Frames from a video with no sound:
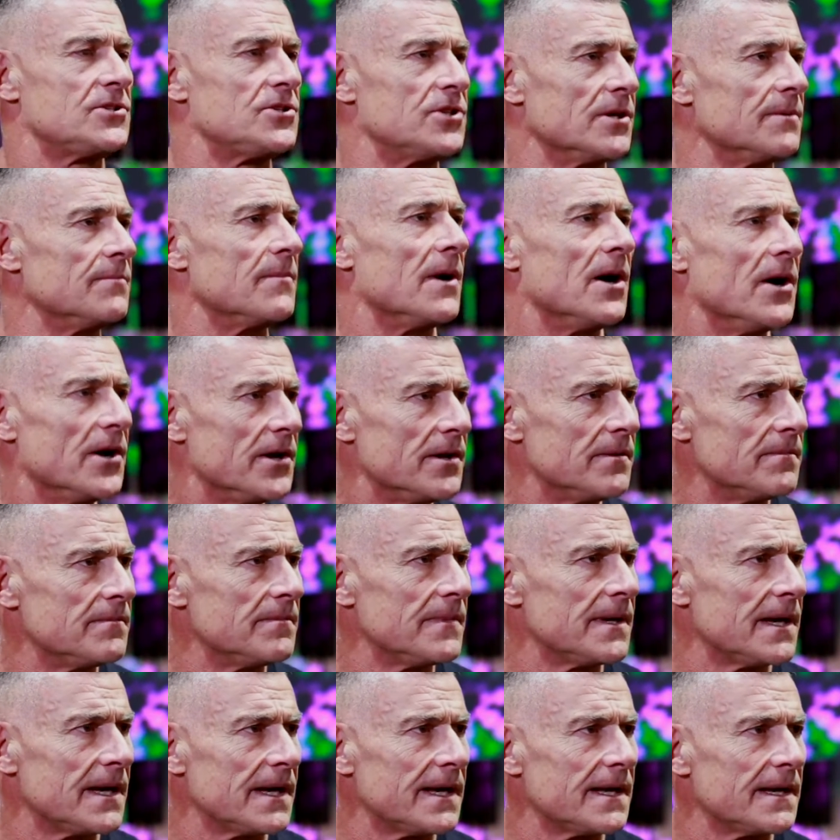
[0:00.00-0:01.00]
Jim
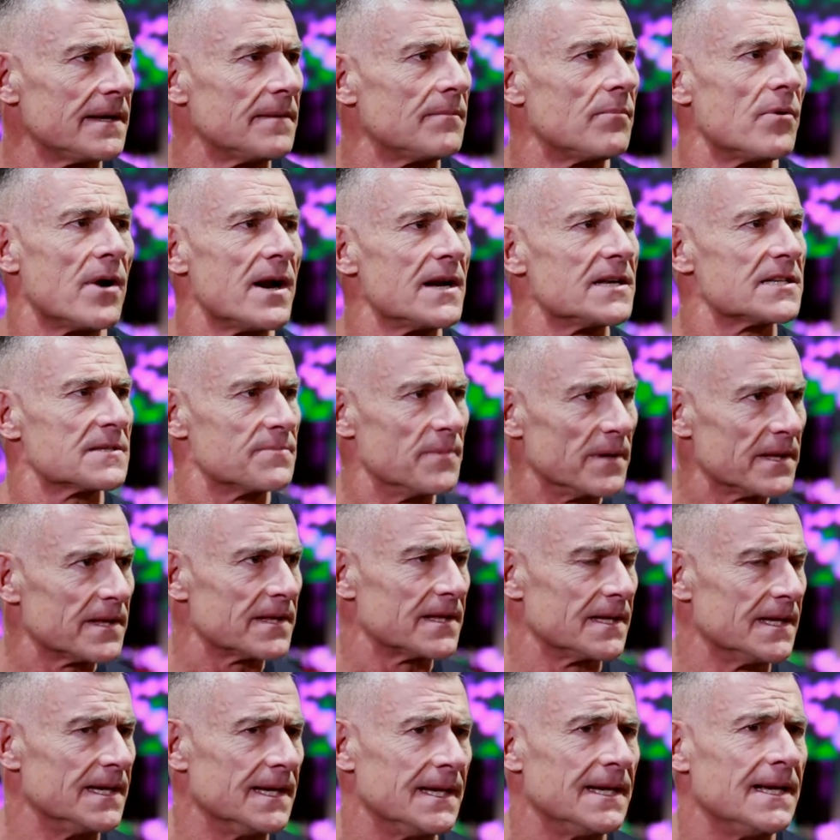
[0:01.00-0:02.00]
Odom and Brian
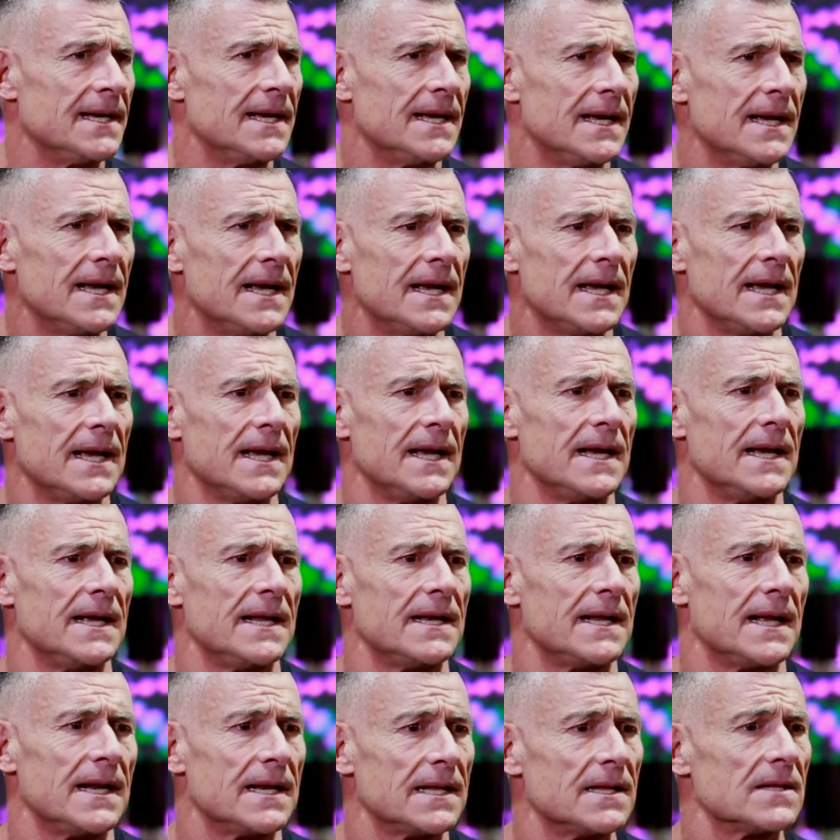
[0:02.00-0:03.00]
Smith,
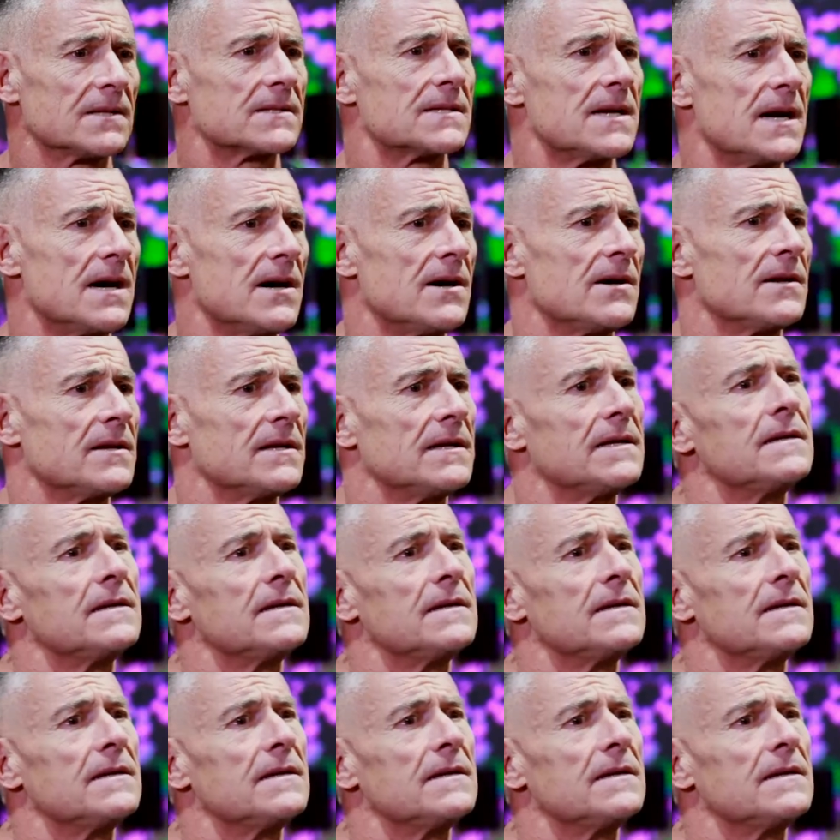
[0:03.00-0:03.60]
in a little town